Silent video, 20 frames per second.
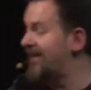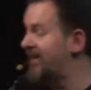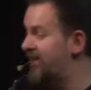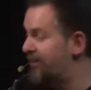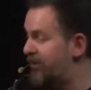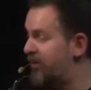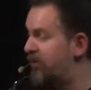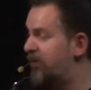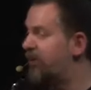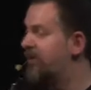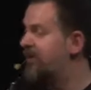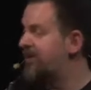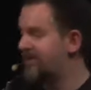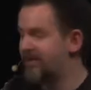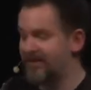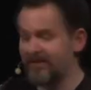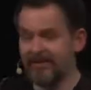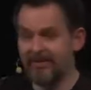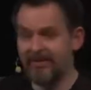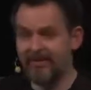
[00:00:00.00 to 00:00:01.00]

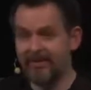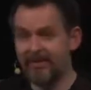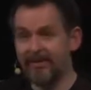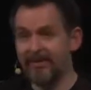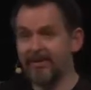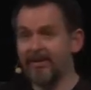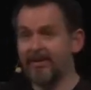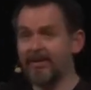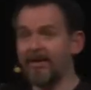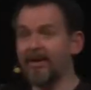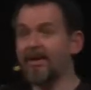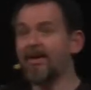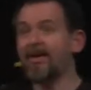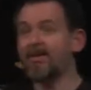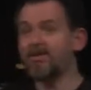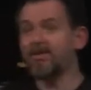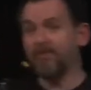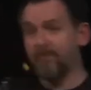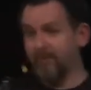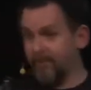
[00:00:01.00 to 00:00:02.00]
So that's a pretty
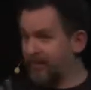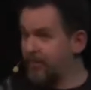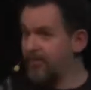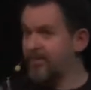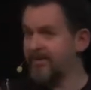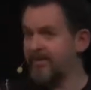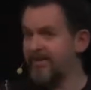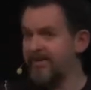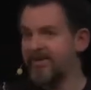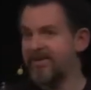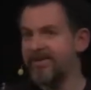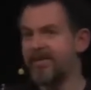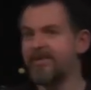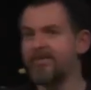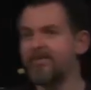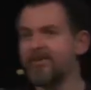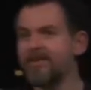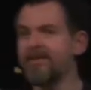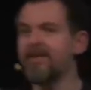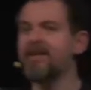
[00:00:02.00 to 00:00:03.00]
good uh,
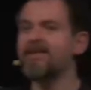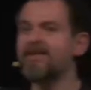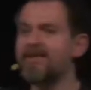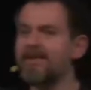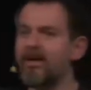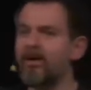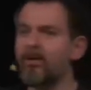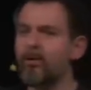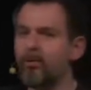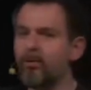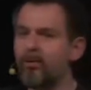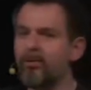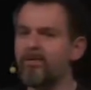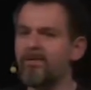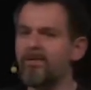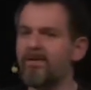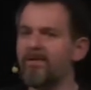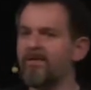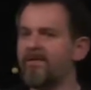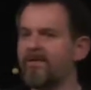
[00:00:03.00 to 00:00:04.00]
way to uh,
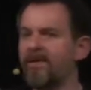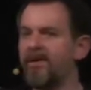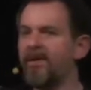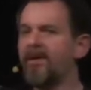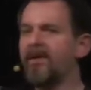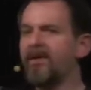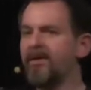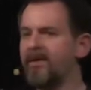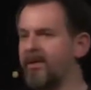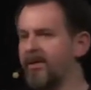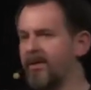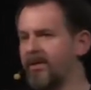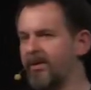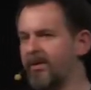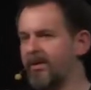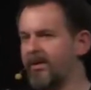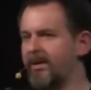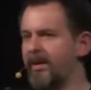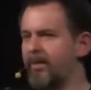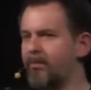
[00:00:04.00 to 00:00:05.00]
set the
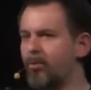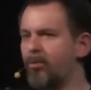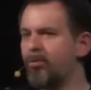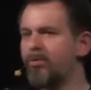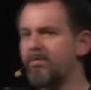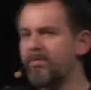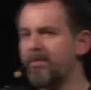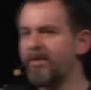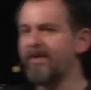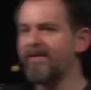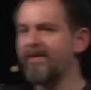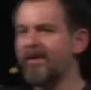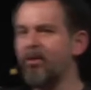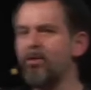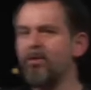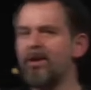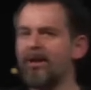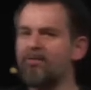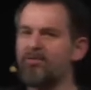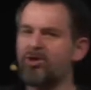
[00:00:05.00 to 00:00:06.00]
distance and
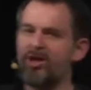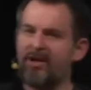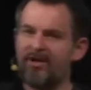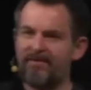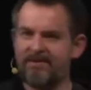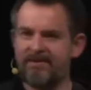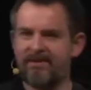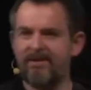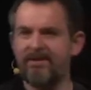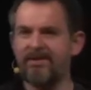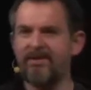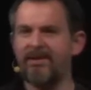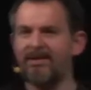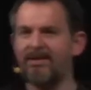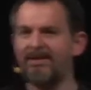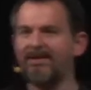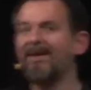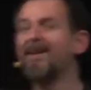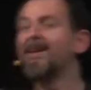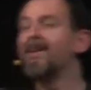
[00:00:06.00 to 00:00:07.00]
see what
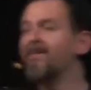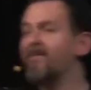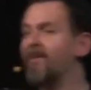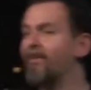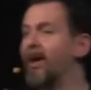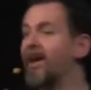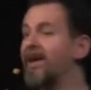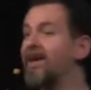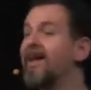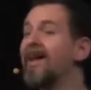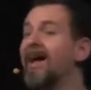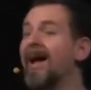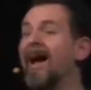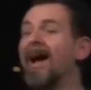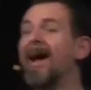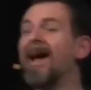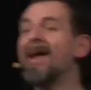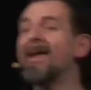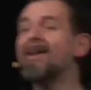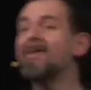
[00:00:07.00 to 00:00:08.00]
this
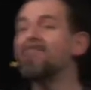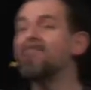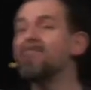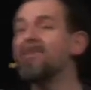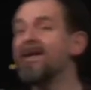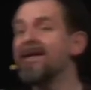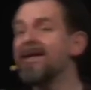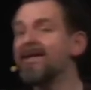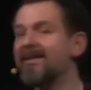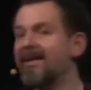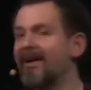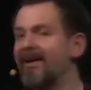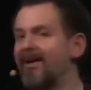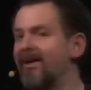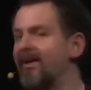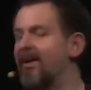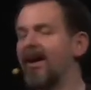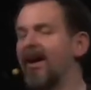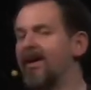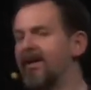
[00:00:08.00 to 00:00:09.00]
magnification
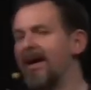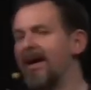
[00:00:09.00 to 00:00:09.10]
means.